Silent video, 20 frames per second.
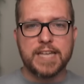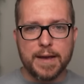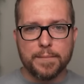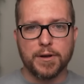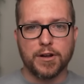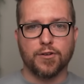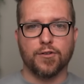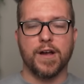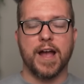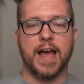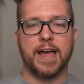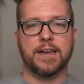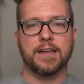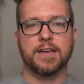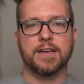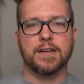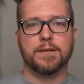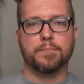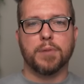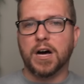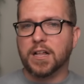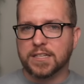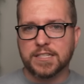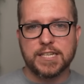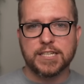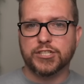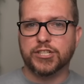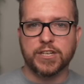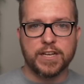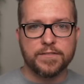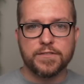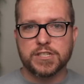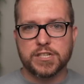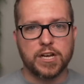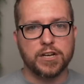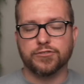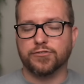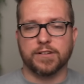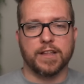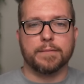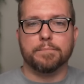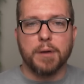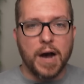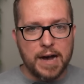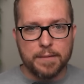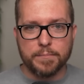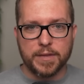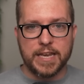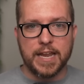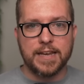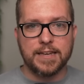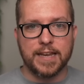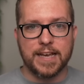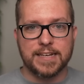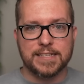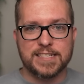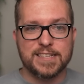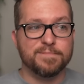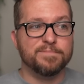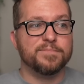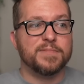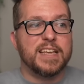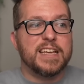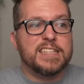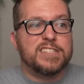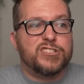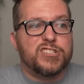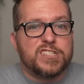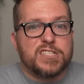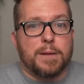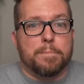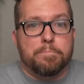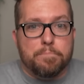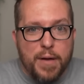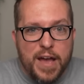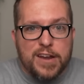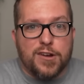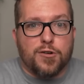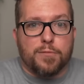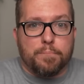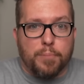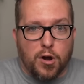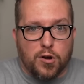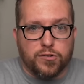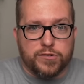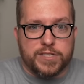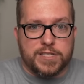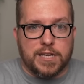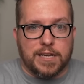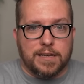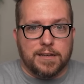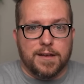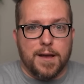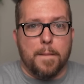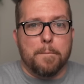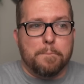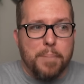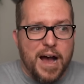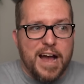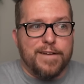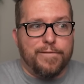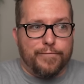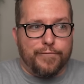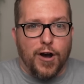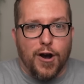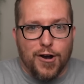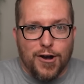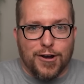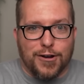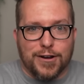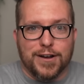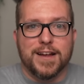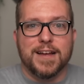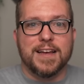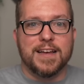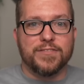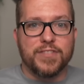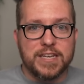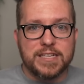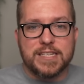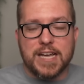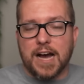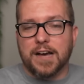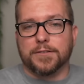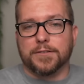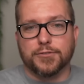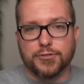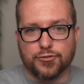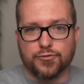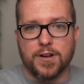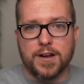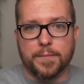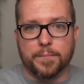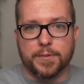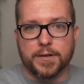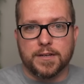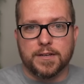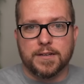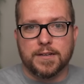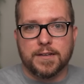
Democrat politician in this country, like Bob Menendez, is just a better person by far than Donald Trump.